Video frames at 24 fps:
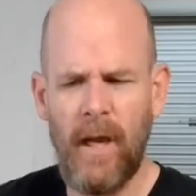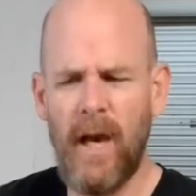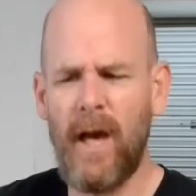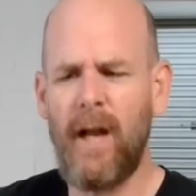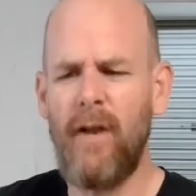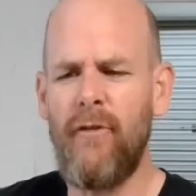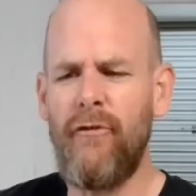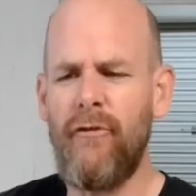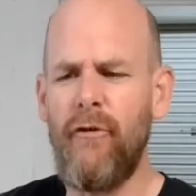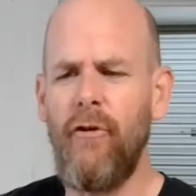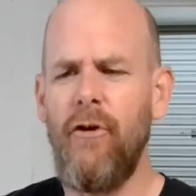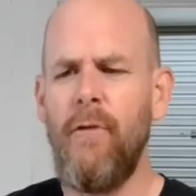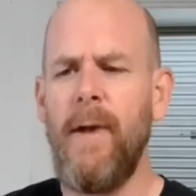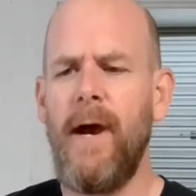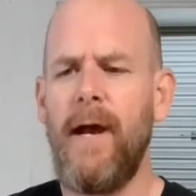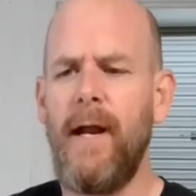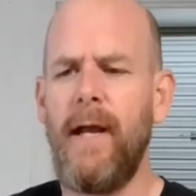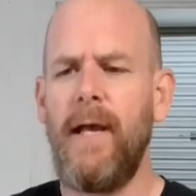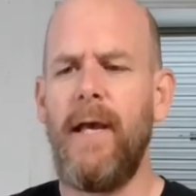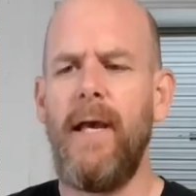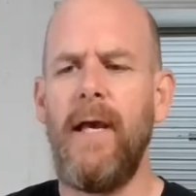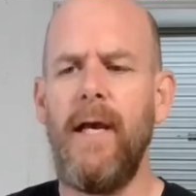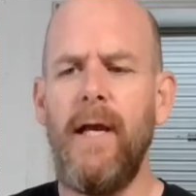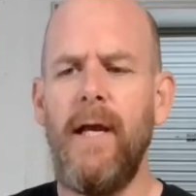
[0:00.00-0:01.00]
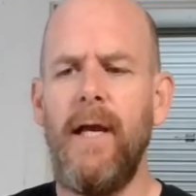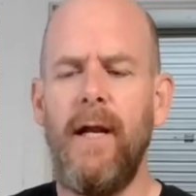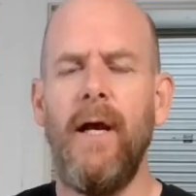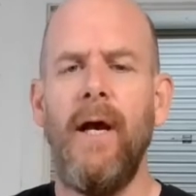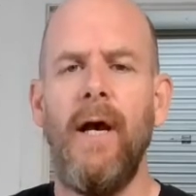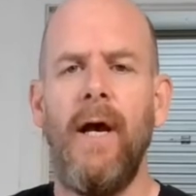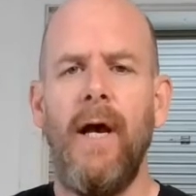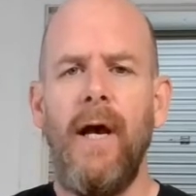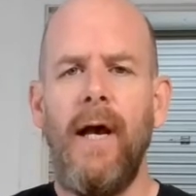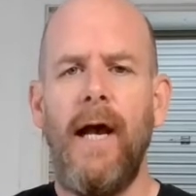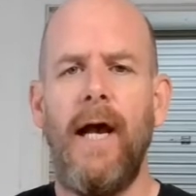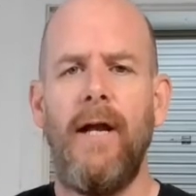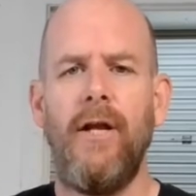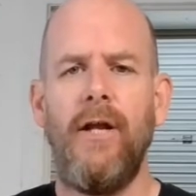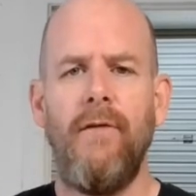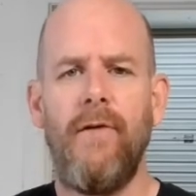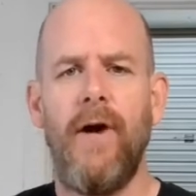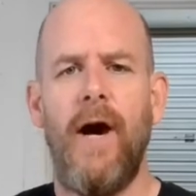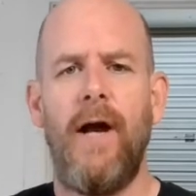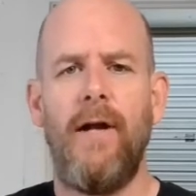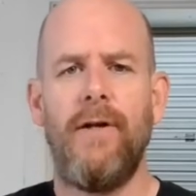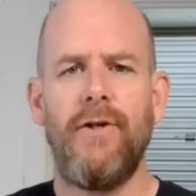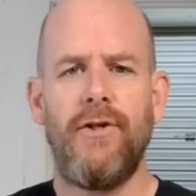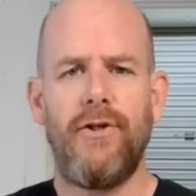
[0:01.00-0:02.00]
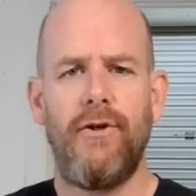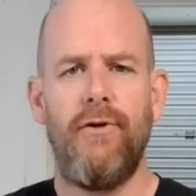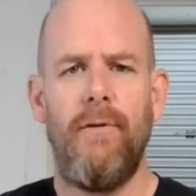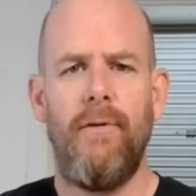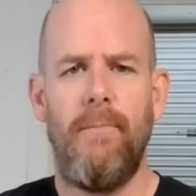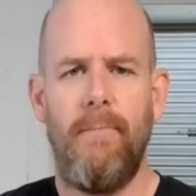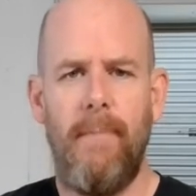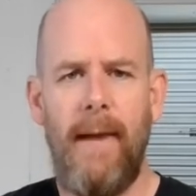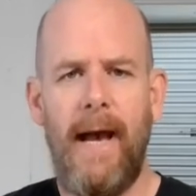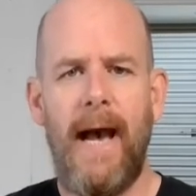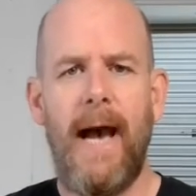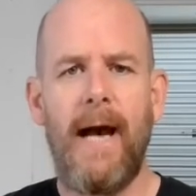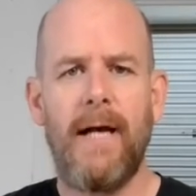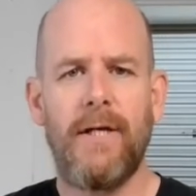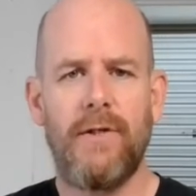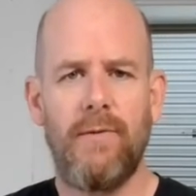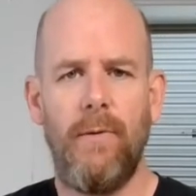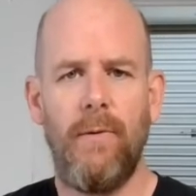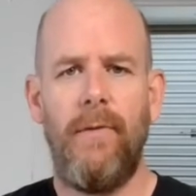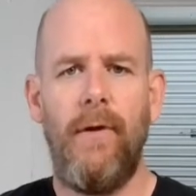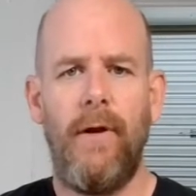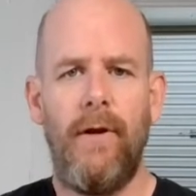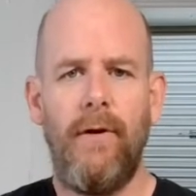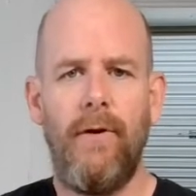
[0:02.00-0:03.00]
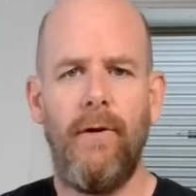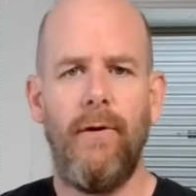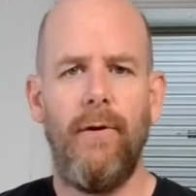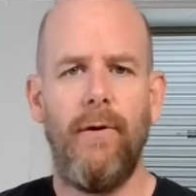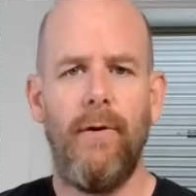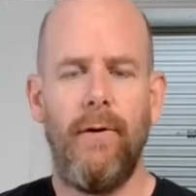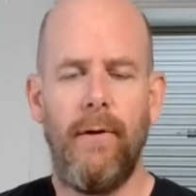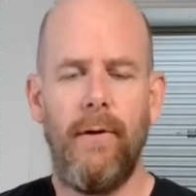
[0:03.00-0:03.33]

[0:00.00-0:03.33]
certain amount of heat, and you've gotten a certain mass within your